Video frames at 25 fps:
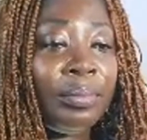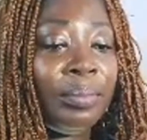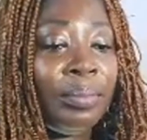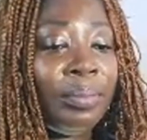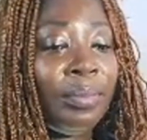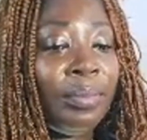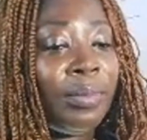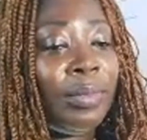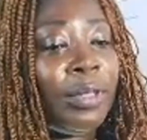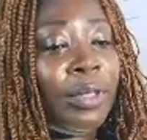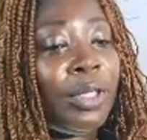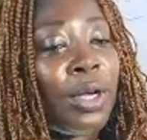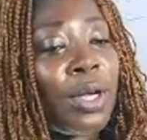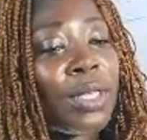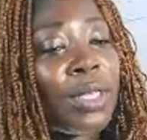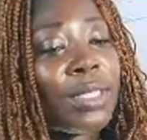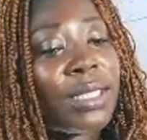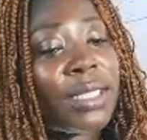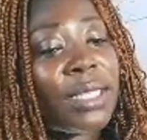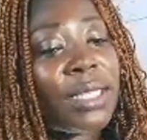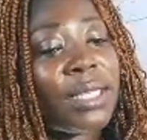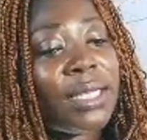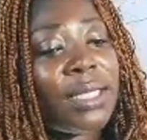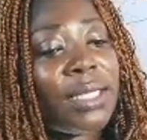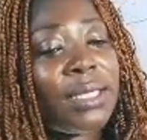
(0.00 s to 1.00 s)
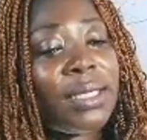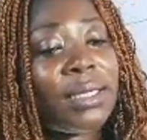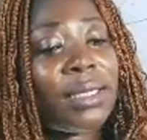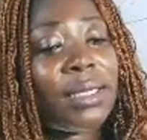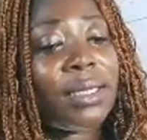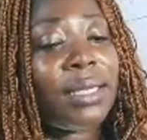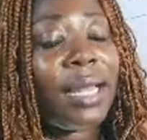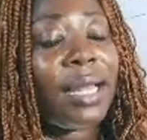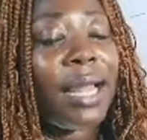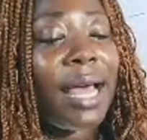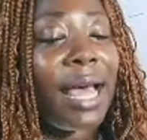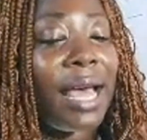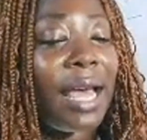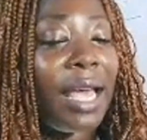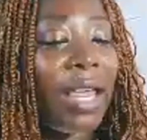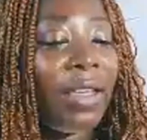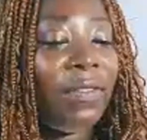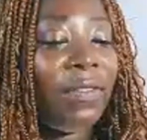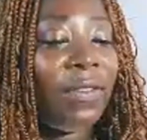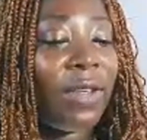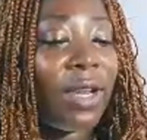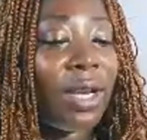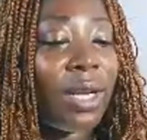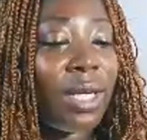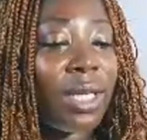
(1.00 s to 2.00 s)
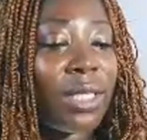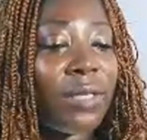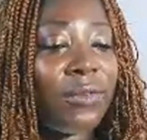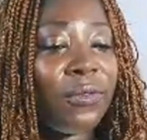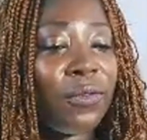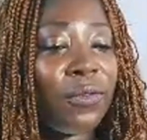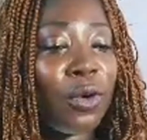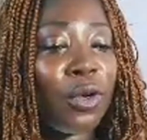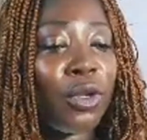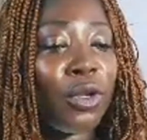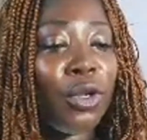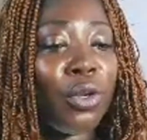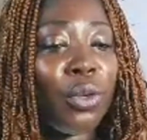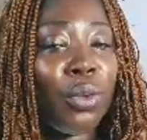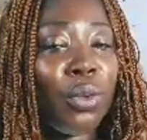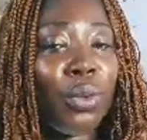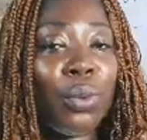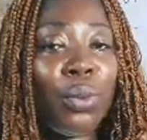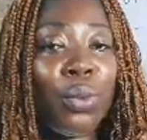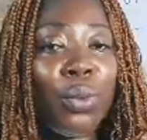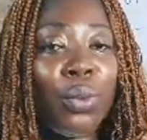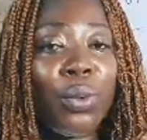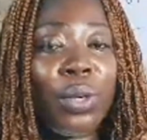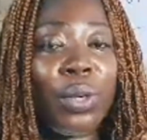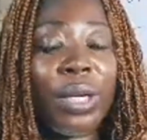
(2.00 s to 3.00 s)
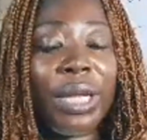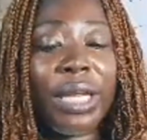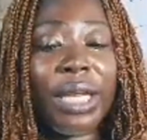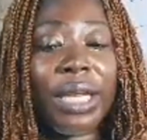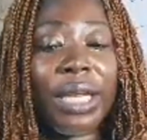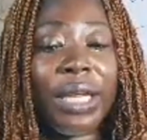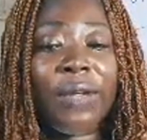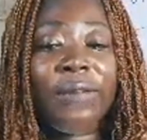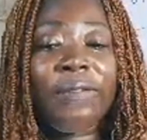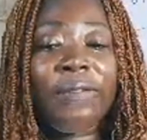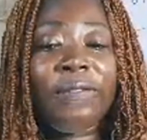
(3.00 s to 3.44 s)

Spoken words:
Because this live is for you if